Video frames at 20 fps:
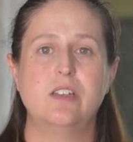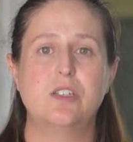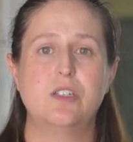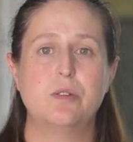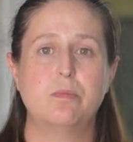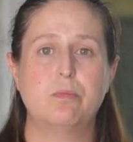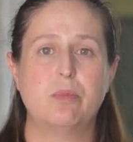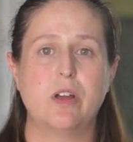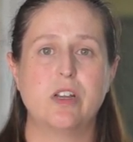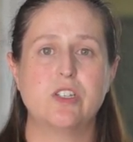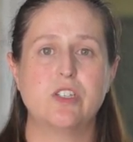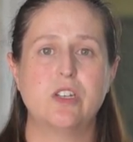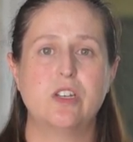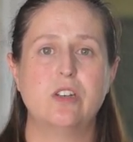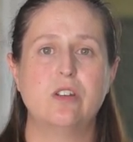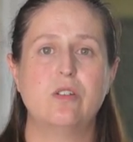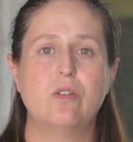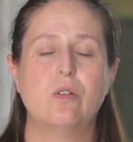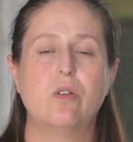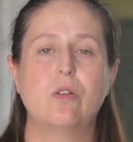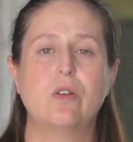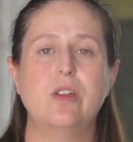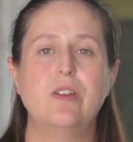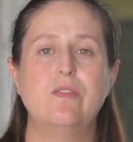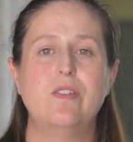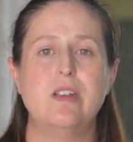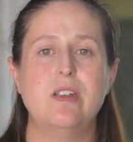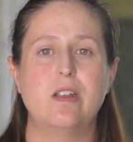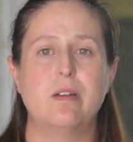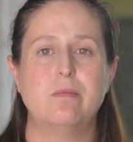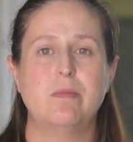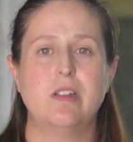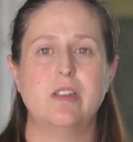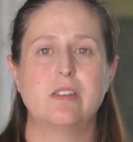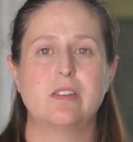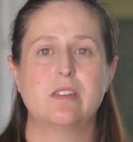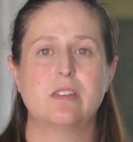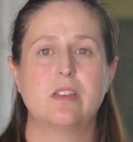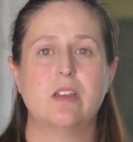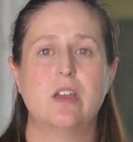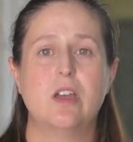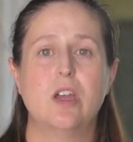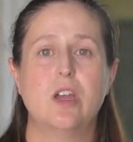depression, or even numbness.